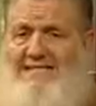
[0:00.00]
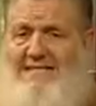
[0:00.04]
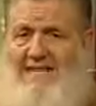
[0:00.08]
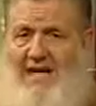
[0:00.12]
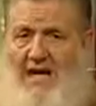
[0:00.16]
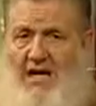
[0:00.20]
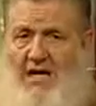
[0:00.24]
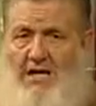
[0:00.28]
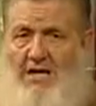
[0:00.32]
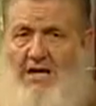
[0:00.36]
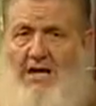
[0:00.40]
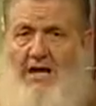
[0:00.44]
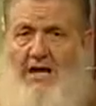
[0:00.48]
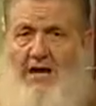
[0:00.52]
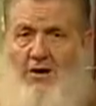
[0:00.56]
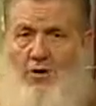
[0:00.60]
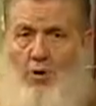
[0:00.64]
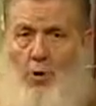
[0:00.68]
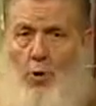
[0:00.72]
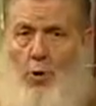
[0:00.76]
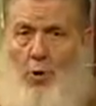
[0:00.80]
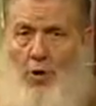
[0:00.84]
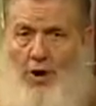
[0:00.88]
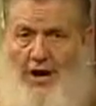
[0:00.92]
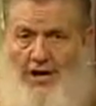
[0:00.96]
on in
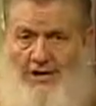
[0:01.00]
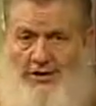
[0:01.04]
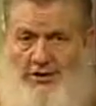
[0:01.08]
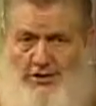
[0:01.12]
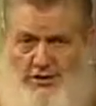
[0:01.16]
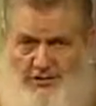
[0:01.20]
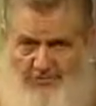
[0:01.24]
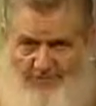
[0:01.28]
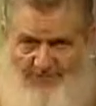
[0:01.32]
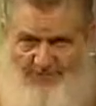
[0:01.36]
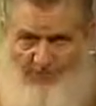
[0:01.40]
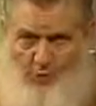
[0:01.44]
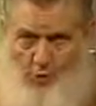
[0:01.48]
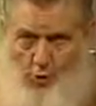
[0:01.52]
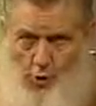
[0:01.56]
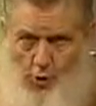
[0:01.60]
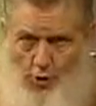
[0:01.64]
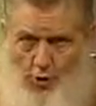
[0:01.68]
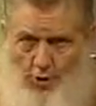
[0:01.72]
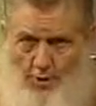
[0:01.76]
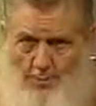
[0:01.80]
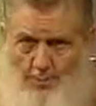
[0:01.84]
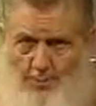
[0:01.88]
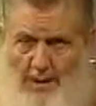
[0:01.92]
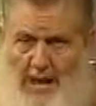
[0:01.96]
oration
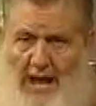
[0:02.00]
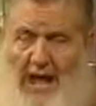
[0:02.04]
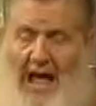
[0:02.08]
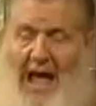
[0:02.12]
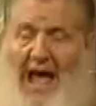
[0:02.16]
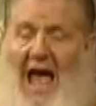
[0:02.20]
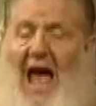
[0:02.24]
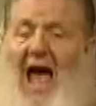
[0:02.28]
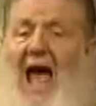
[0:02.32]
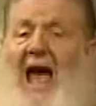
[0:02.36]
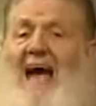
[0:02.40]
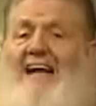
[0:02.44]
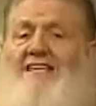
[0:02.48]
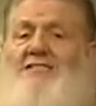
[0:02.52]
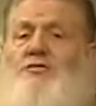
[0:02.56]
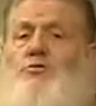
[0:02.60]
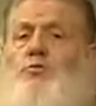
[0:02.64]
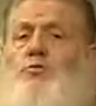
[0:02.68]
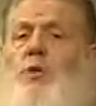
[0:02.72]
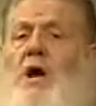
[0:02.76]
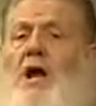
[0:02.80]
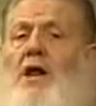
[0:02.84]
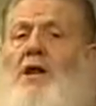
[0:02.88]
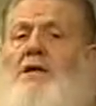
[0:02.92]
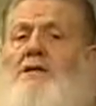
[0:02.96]
form as
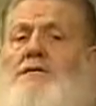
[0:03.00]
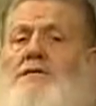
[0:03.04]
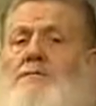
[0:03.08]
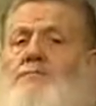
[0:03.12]
well as